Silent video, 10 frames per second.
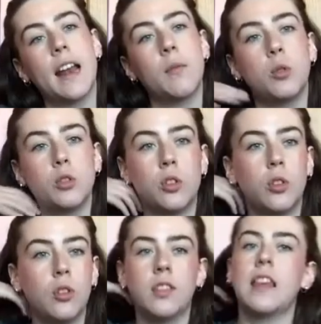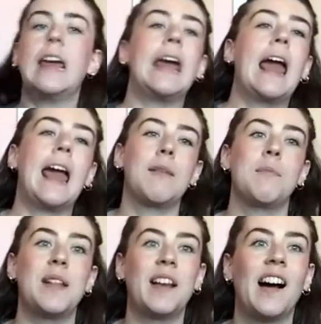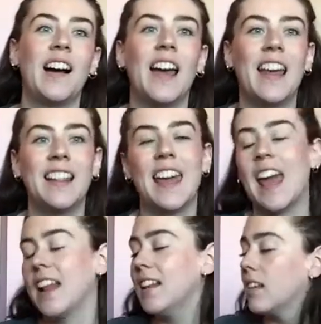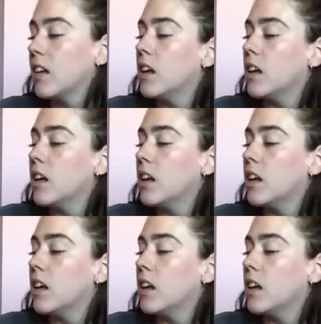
and then we'll do the tongue at the end.